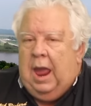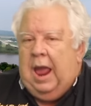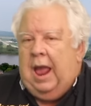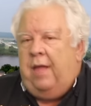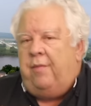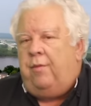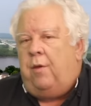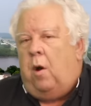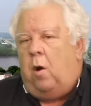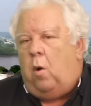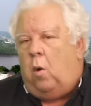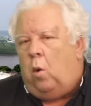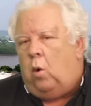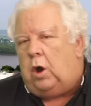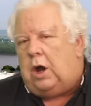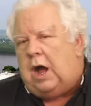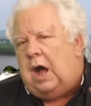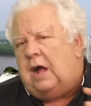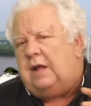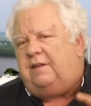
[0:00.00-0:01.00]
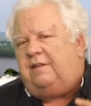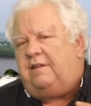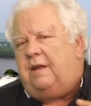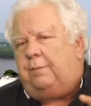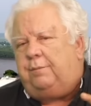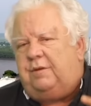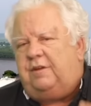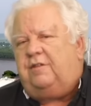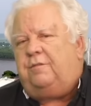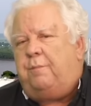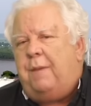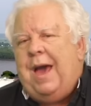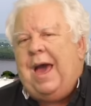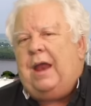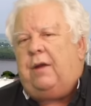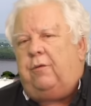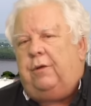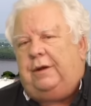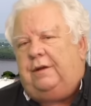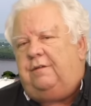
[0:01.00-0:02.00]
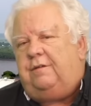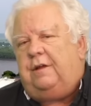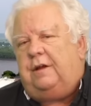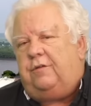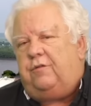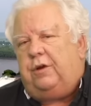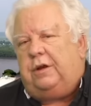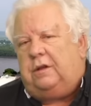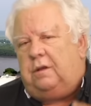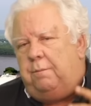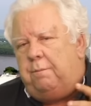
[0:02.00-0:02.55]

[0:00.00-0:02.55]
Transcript: and the whole concept is battery-centric.